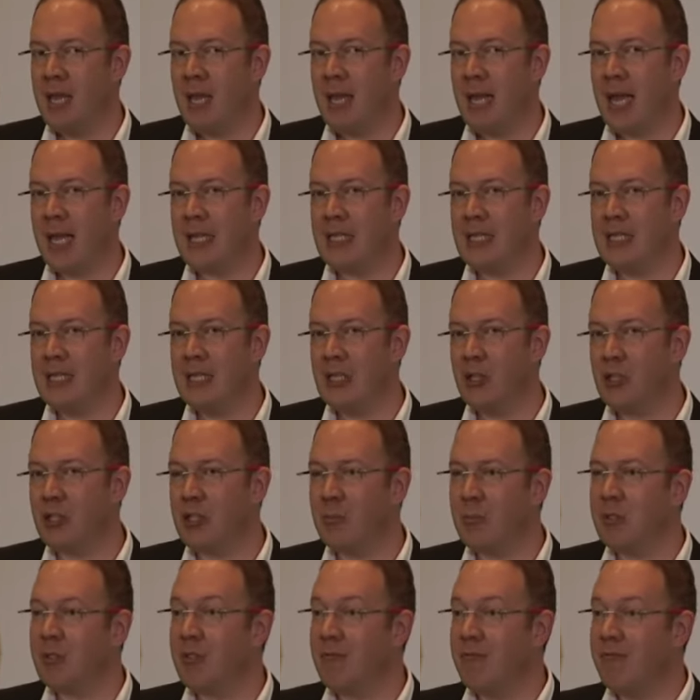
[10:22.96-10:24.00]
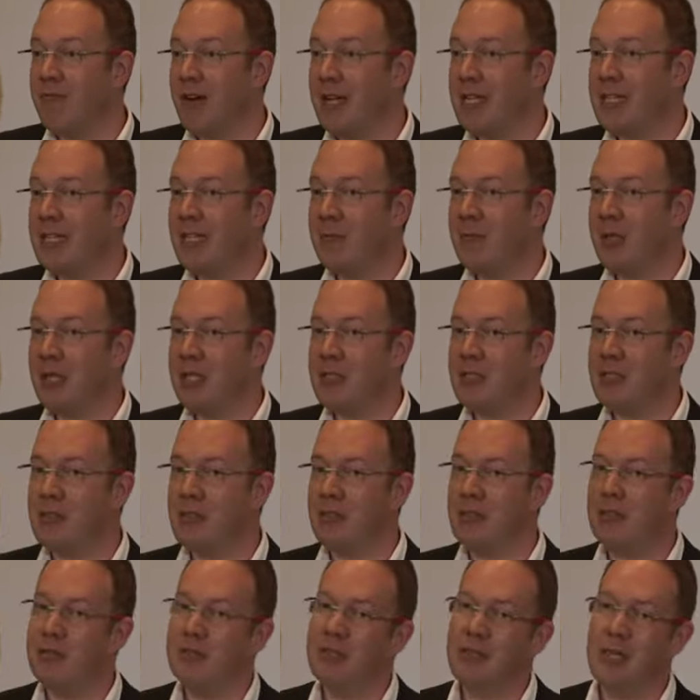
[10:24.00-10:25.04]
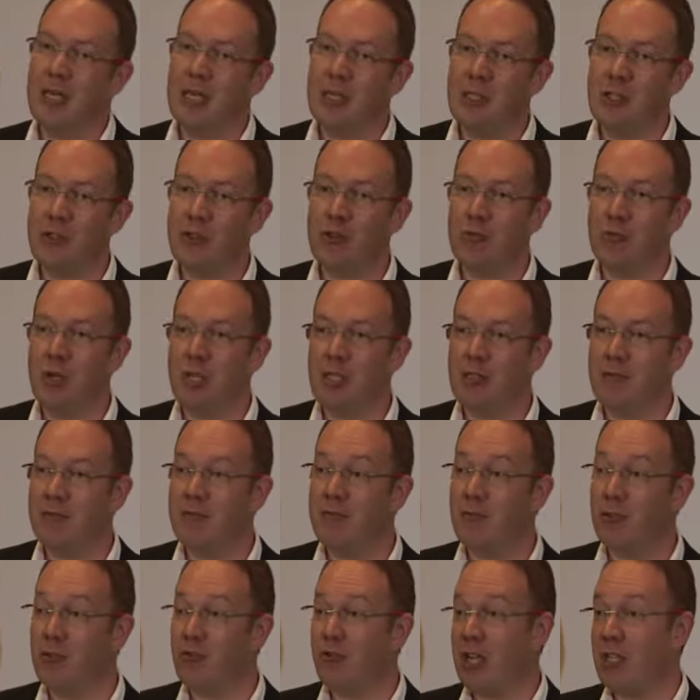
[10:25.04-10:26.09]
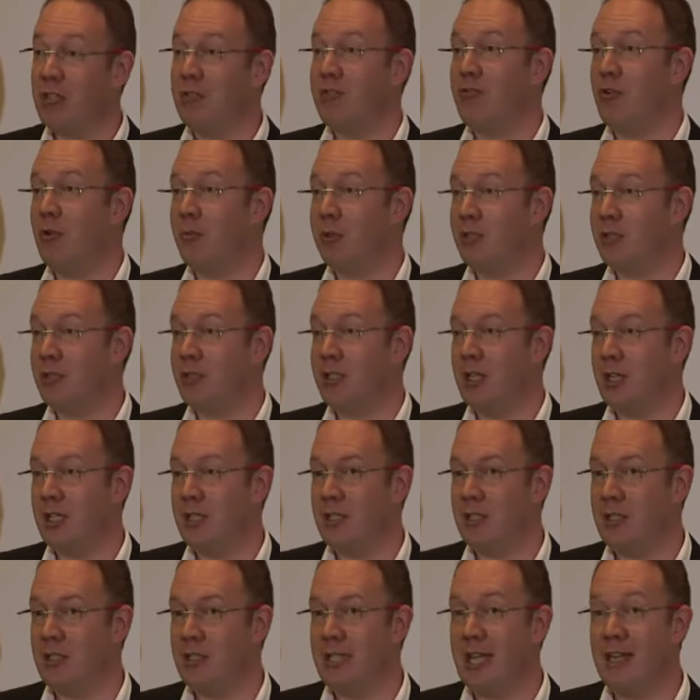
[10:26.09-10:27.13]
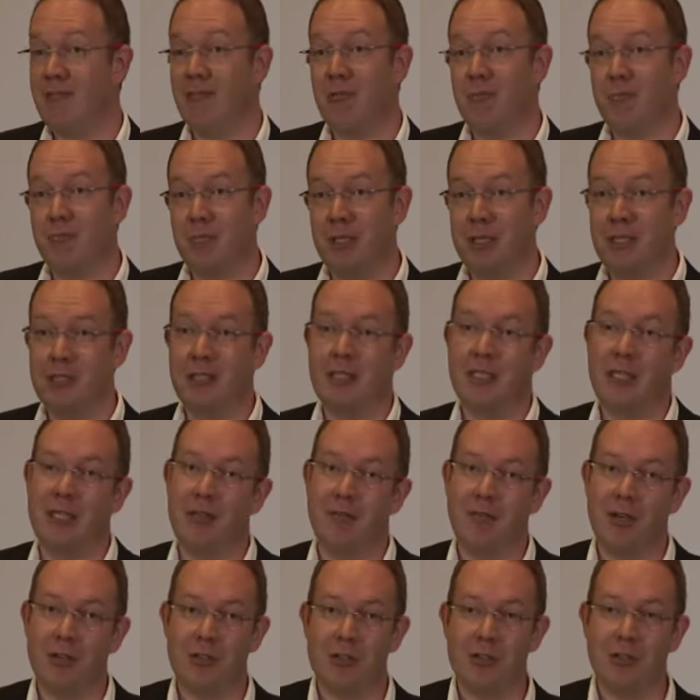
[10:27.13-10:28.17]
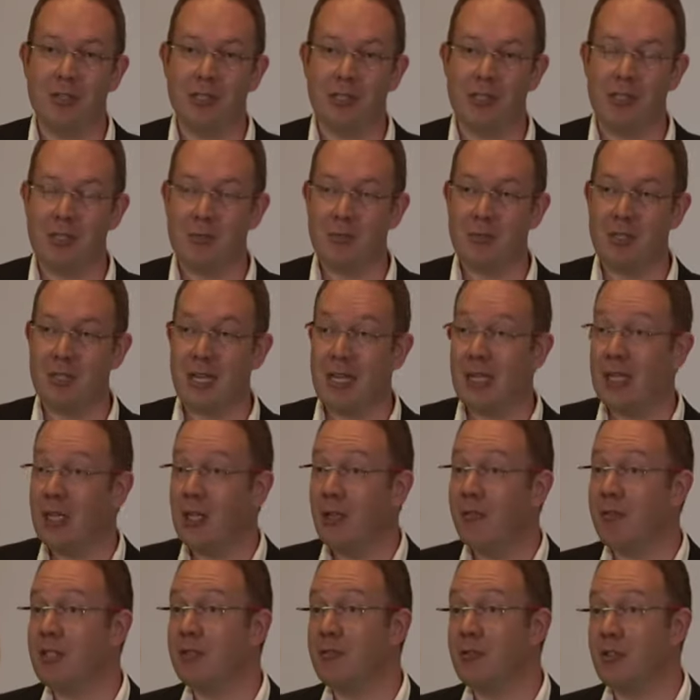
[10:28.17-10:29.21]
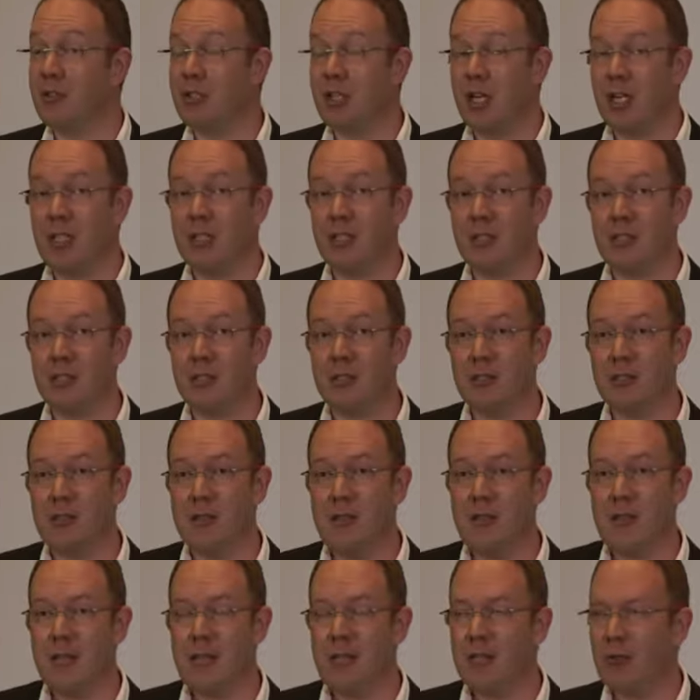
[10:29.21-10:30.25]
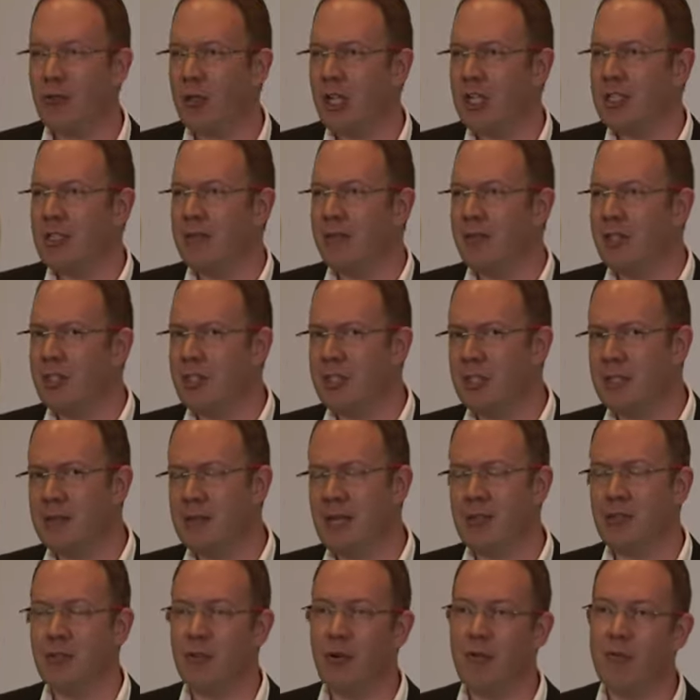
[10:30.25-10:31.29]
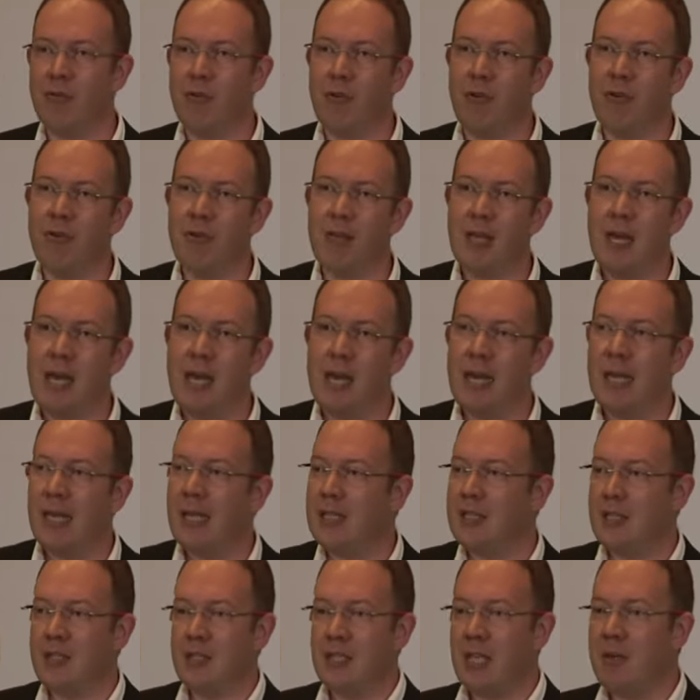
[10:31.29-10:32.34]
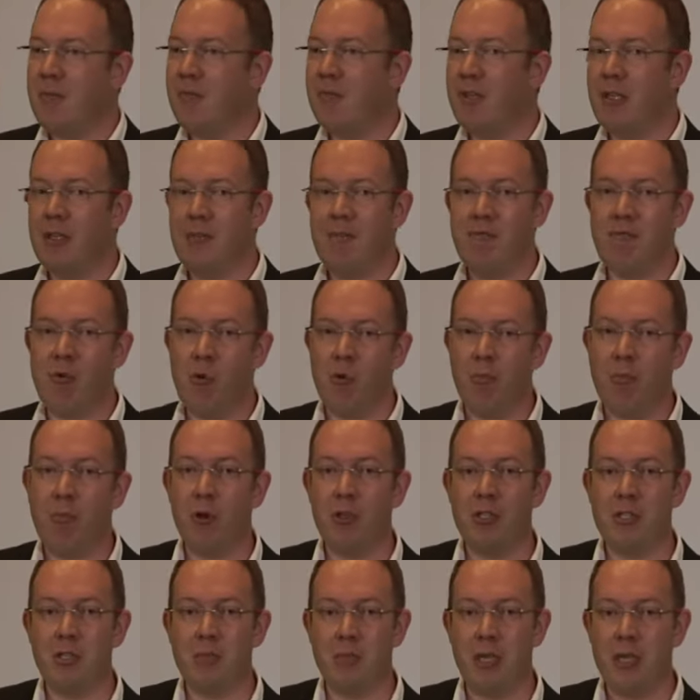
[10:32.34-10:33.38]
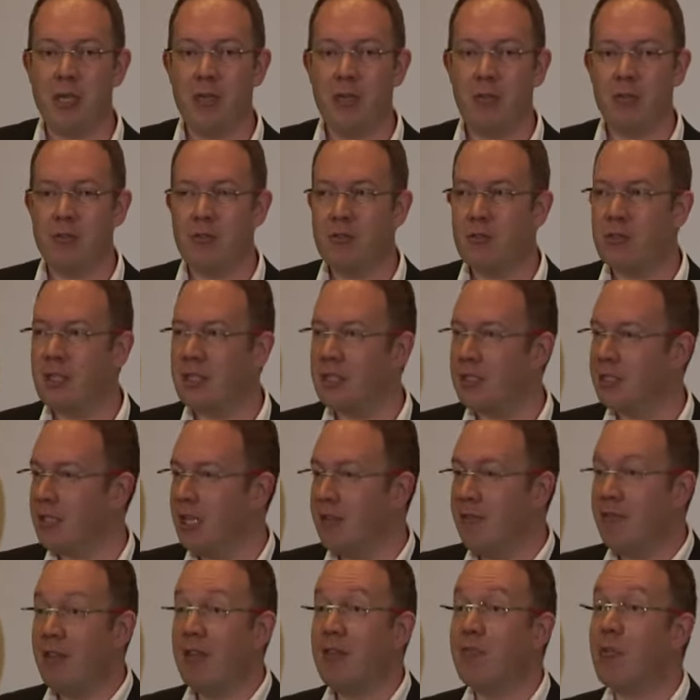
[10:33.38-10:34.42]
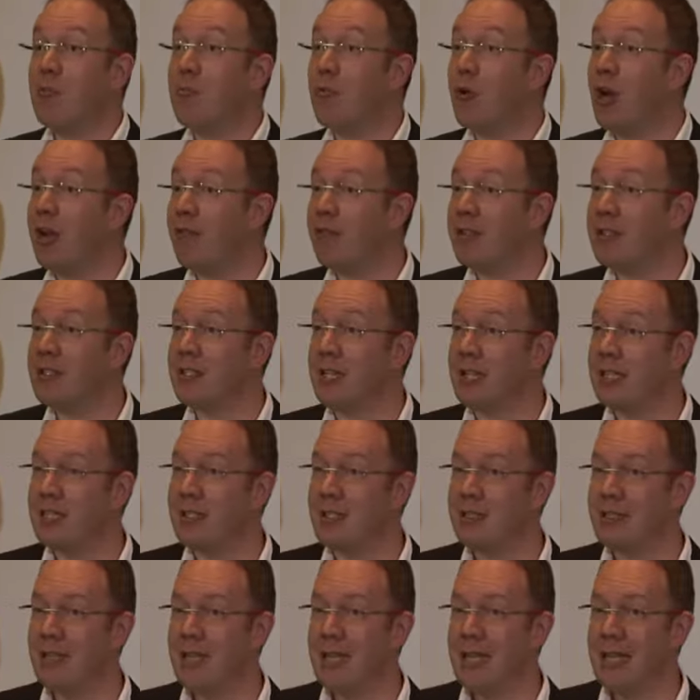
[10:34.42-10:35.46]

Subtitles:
And leadership is the fundamental instrument for transforming societies and for building innovation systems and innovative societies, creativity and so forth. It's the same thing for policymakers, it's the same thing for private sector,